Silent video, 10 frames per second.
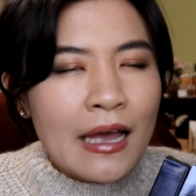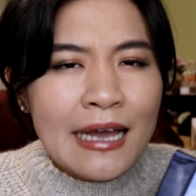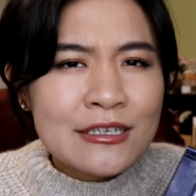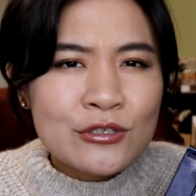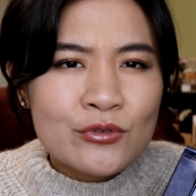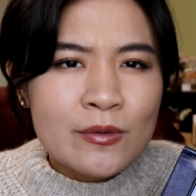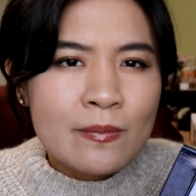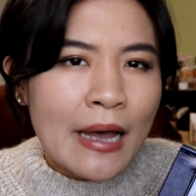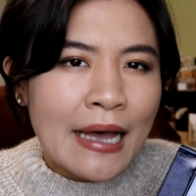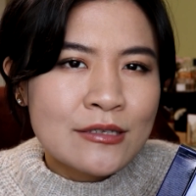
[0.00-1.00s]
extra
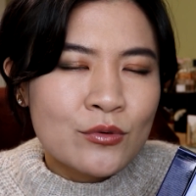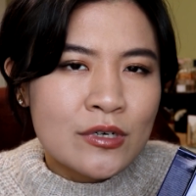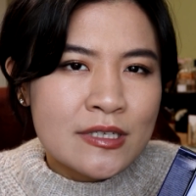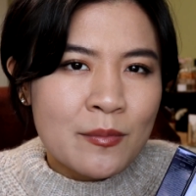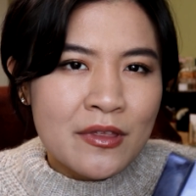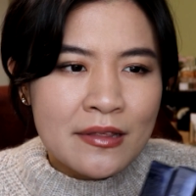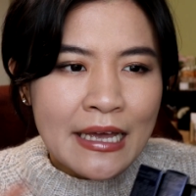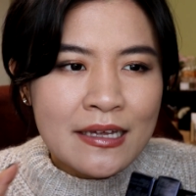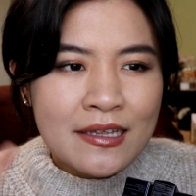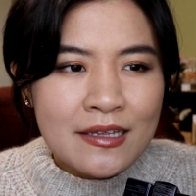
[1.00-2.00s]
matte or something,
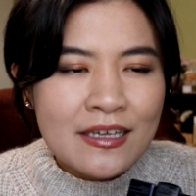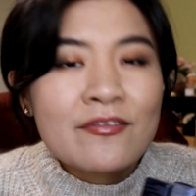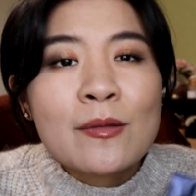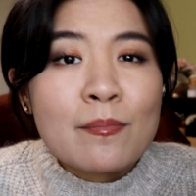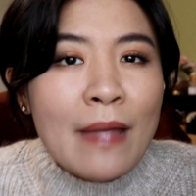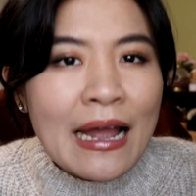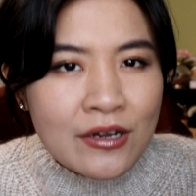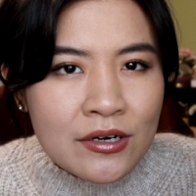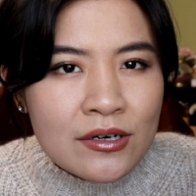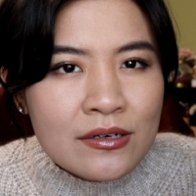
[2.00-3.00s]
like even
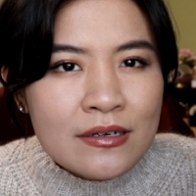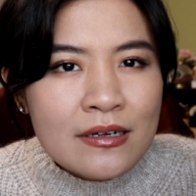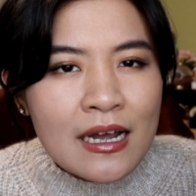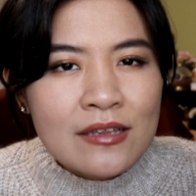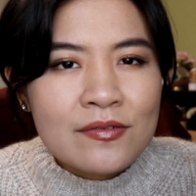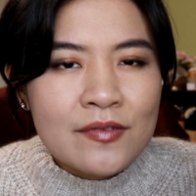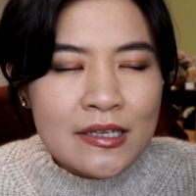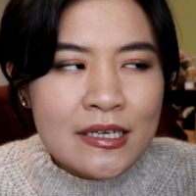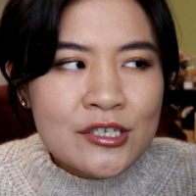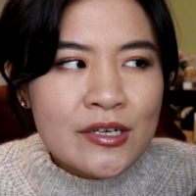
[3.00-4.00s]
matter kind of
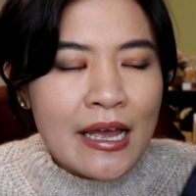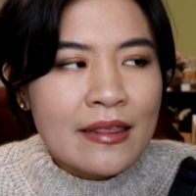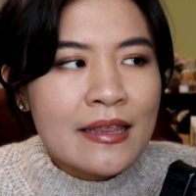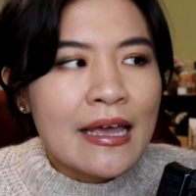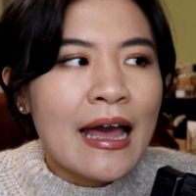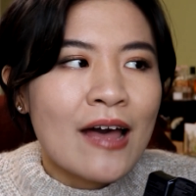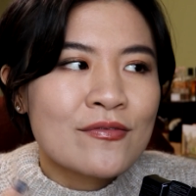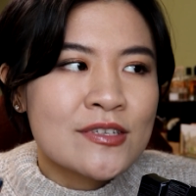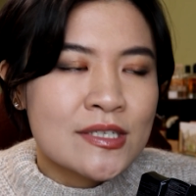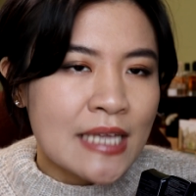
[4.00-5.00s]
finish, and they have
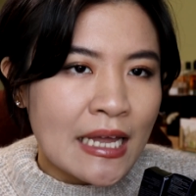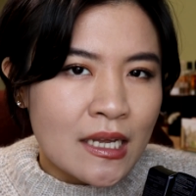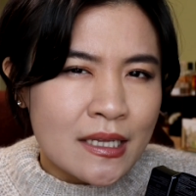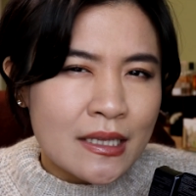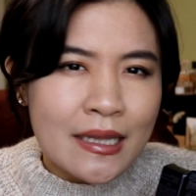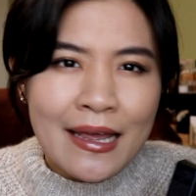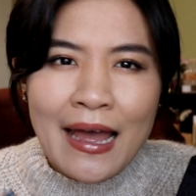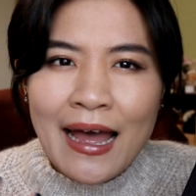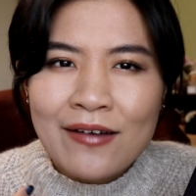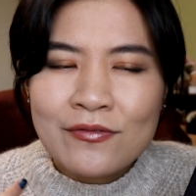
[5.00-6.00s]
satin, they
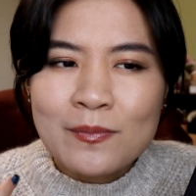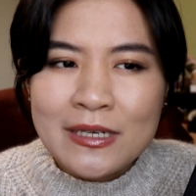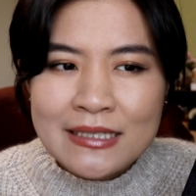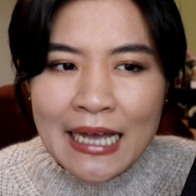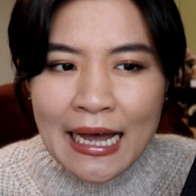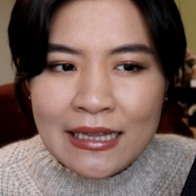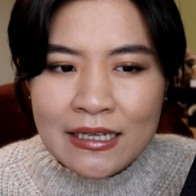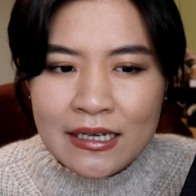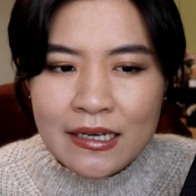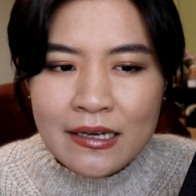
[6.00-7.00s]
have
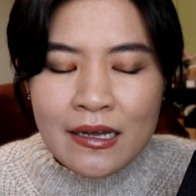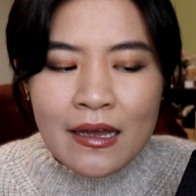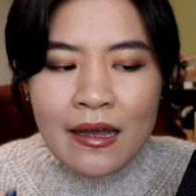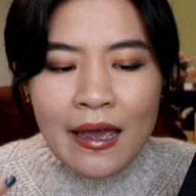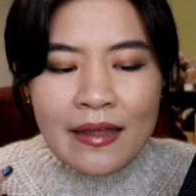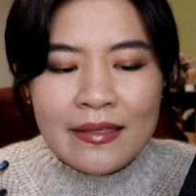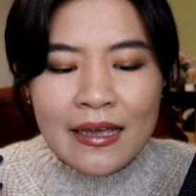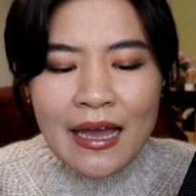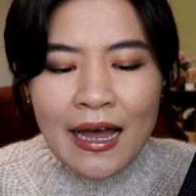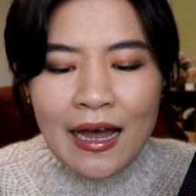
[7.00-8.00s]
metallic, and
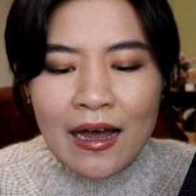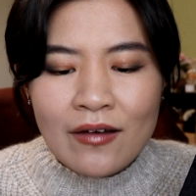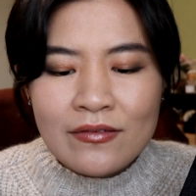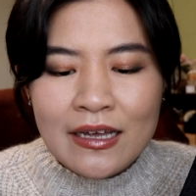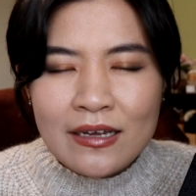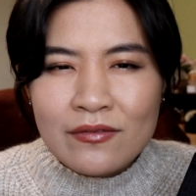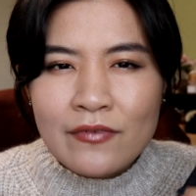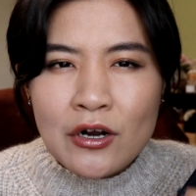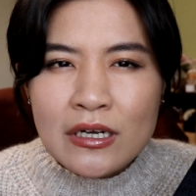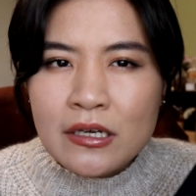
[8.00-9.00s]
they have like
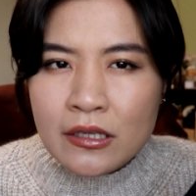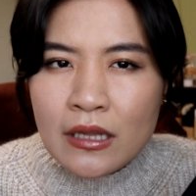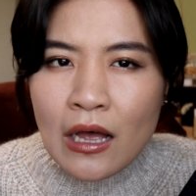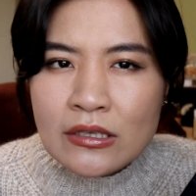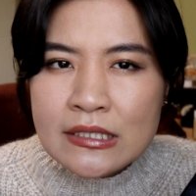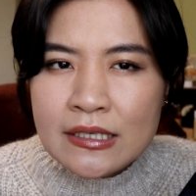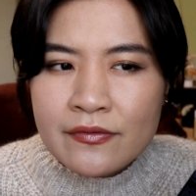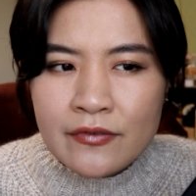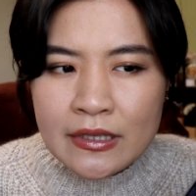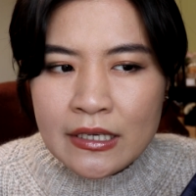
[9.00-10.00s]
very glossy
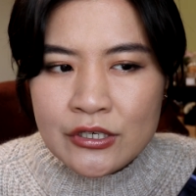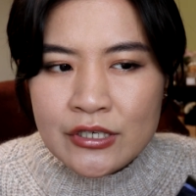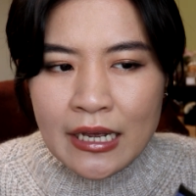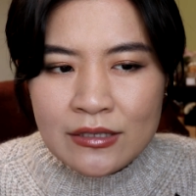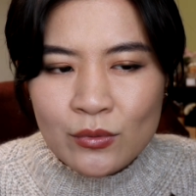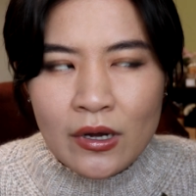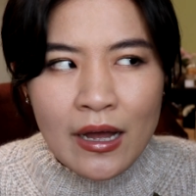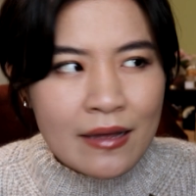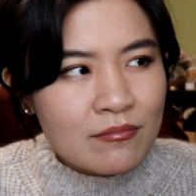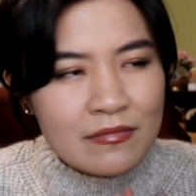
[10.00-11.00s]
finish as well.
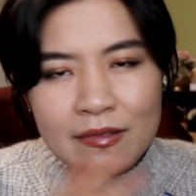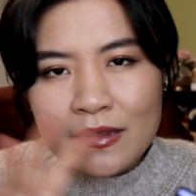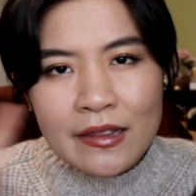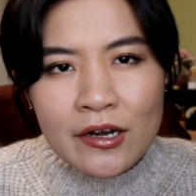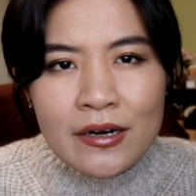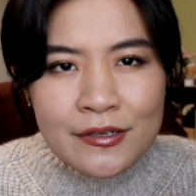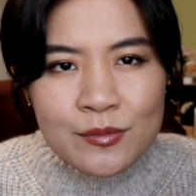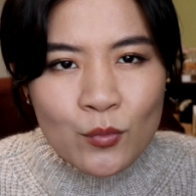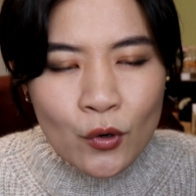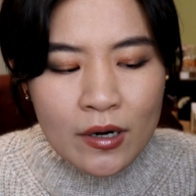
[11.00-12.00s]
There is
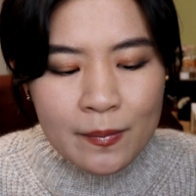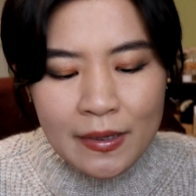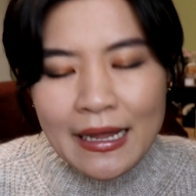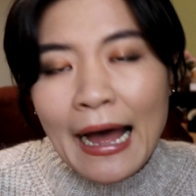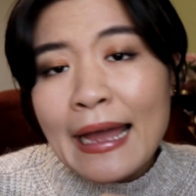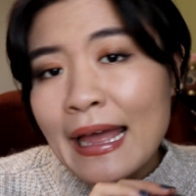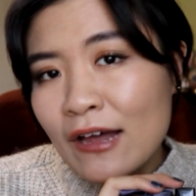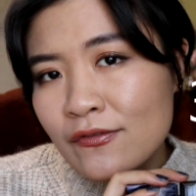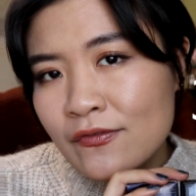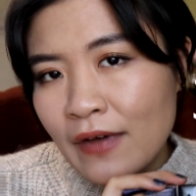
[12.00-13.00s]
more, but I
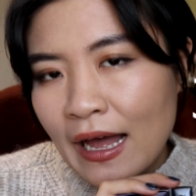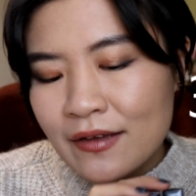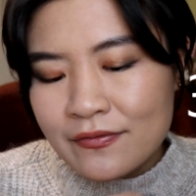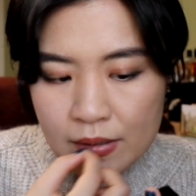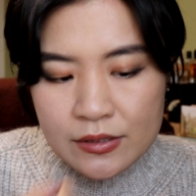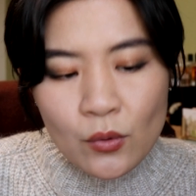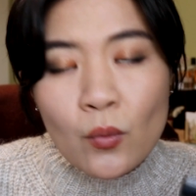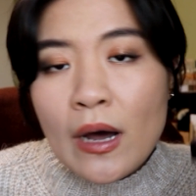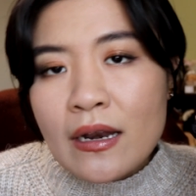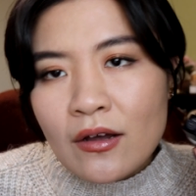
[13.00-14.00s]
have 5. So
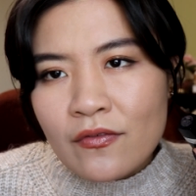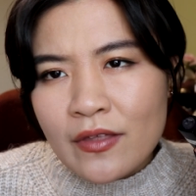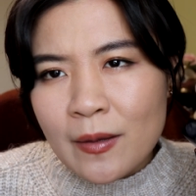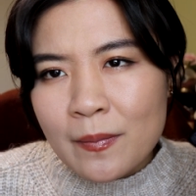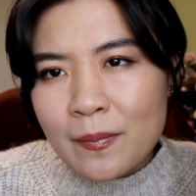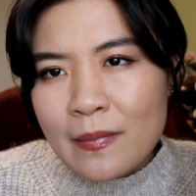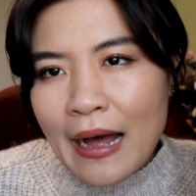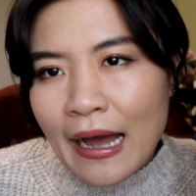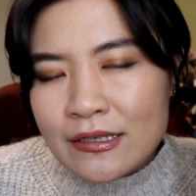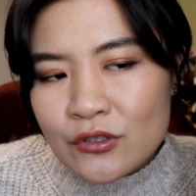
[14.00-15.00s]
one of them,
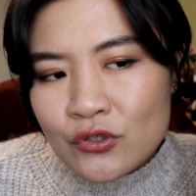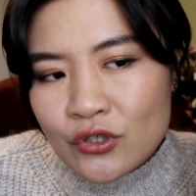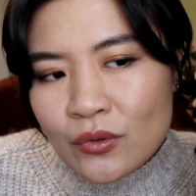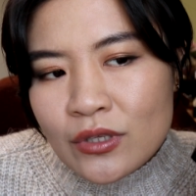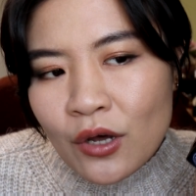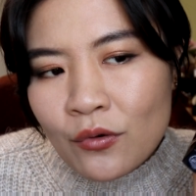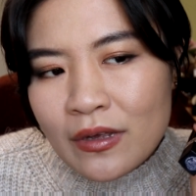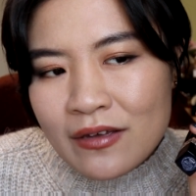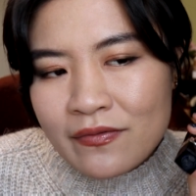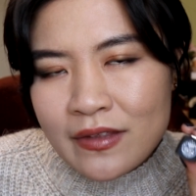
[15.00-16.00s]
I don't know
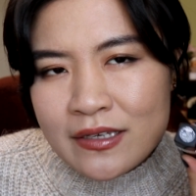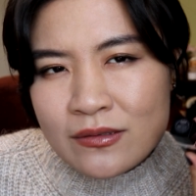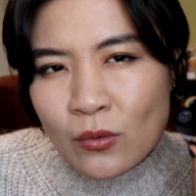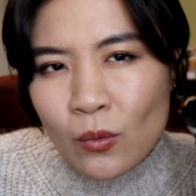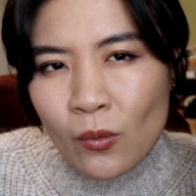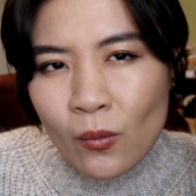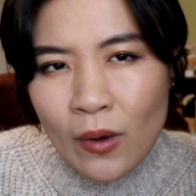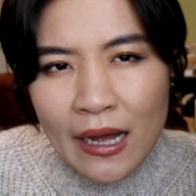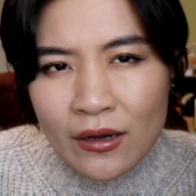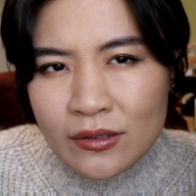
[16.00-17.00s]
if this
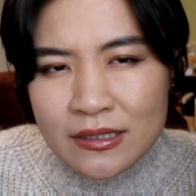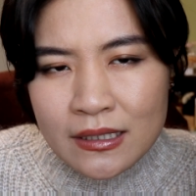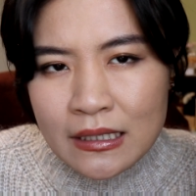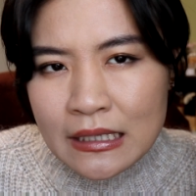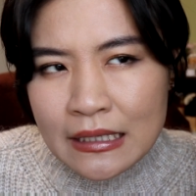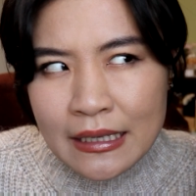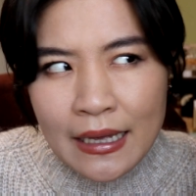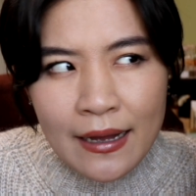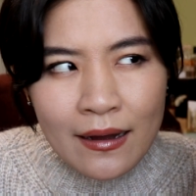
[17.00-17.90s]
wildly